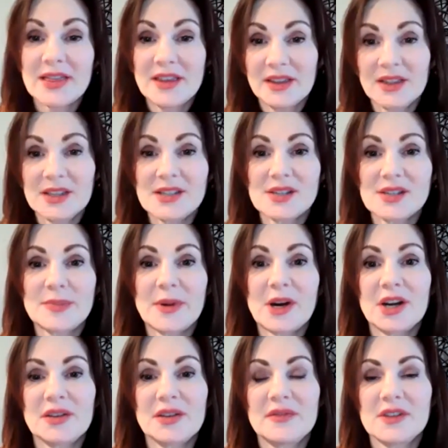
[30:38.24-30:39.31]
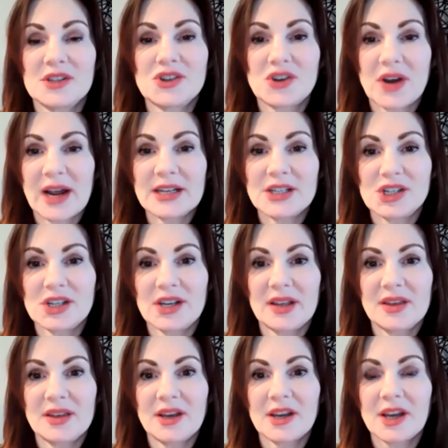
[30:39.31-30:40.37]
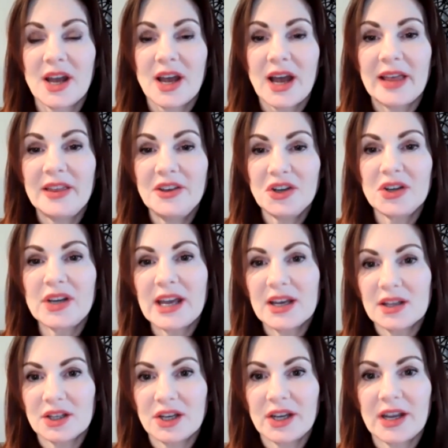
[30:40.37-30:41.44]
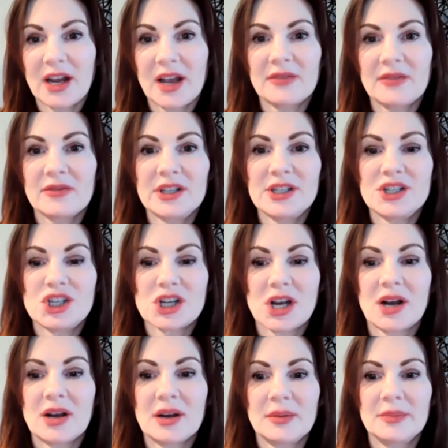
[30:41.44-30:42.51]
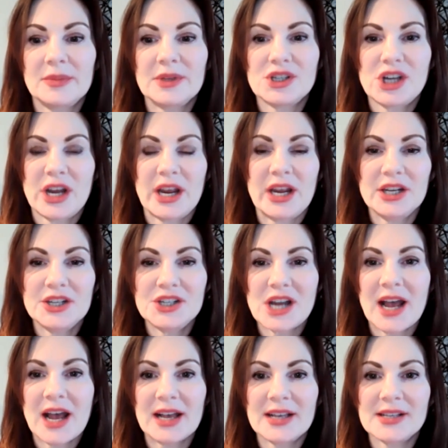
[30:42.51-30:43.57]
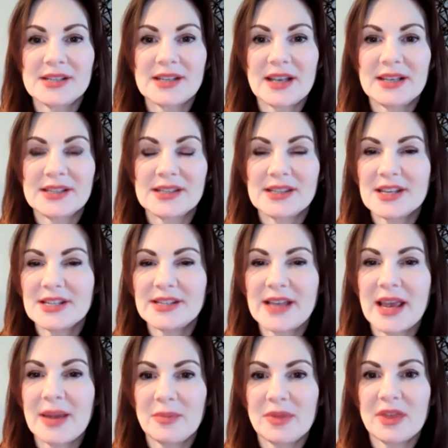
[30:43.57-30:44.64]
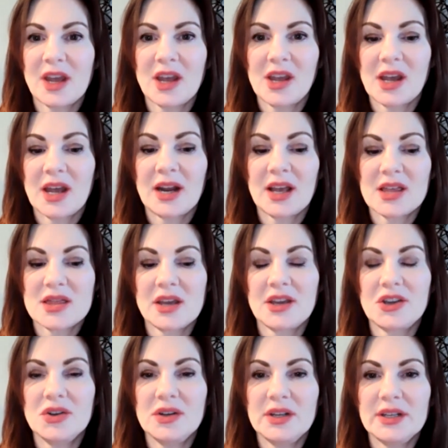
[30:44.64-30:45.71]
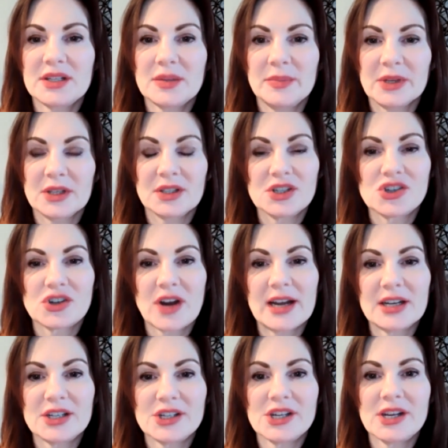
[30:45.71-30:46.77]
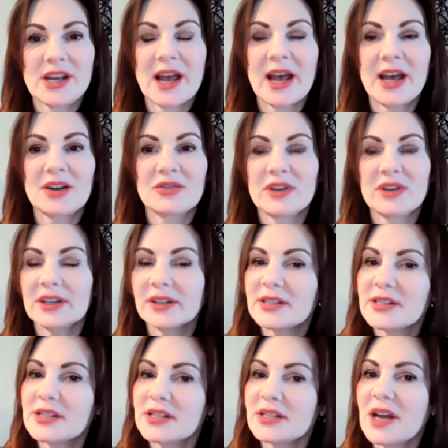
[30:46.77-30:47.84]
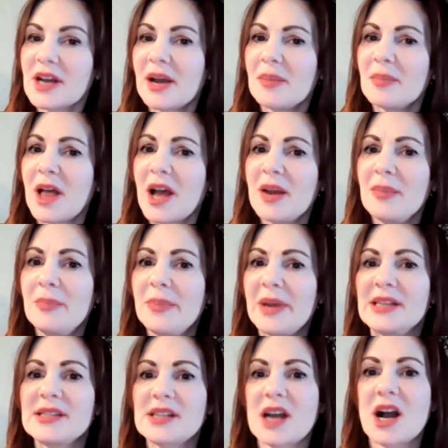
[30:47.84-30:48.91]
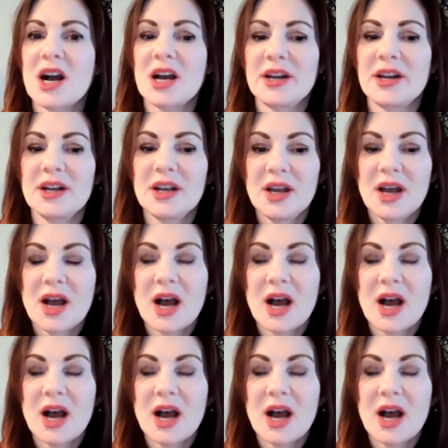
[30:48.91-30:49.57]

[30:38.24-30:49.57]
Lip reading: I think this is part of the strategy. I think you can't look at every job change as the same thing. And I think you need to build a strategy and a realistic timeline based on